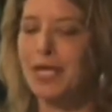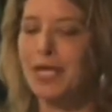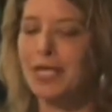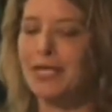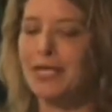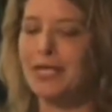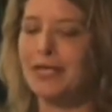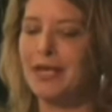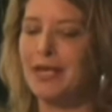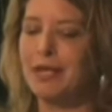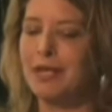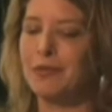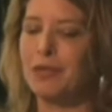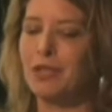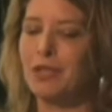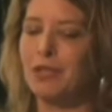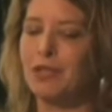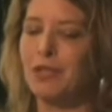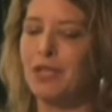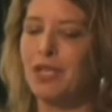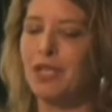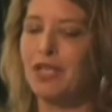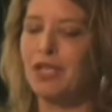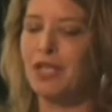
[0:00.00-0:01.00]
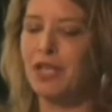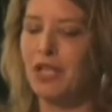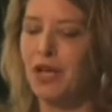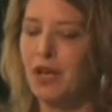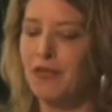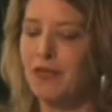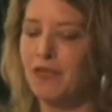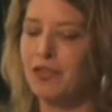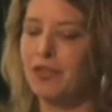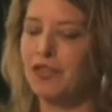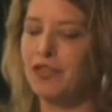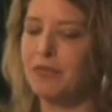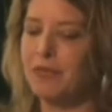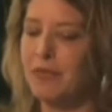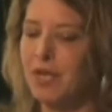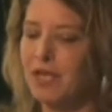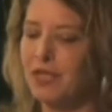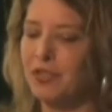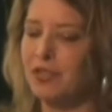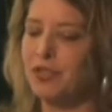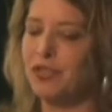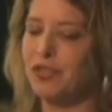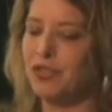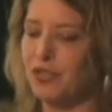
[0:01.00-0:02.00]
enamel covers
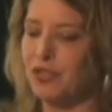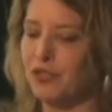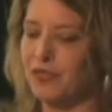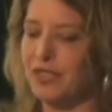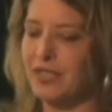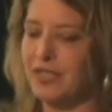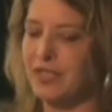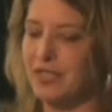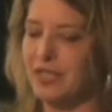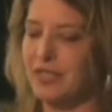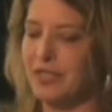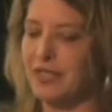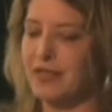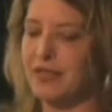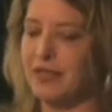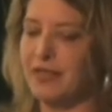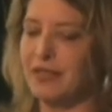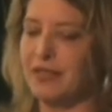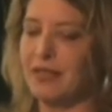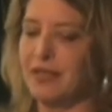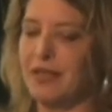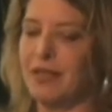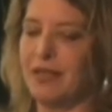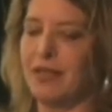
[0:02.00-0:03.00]
metal surfaces